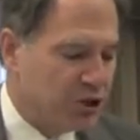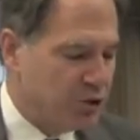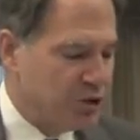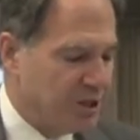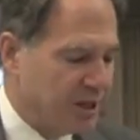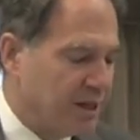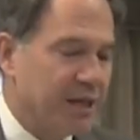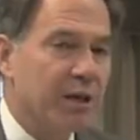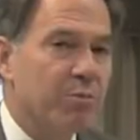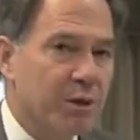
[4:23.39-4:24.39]
issues that can
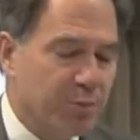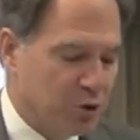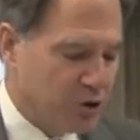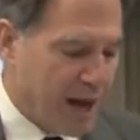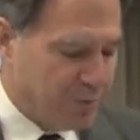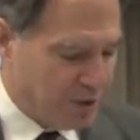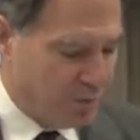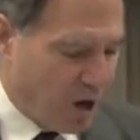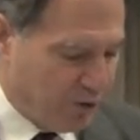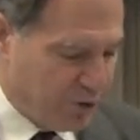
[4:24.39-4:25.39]
keep people trapped
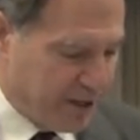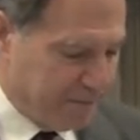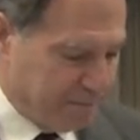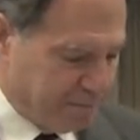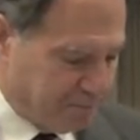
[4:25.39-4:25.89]
in poverty.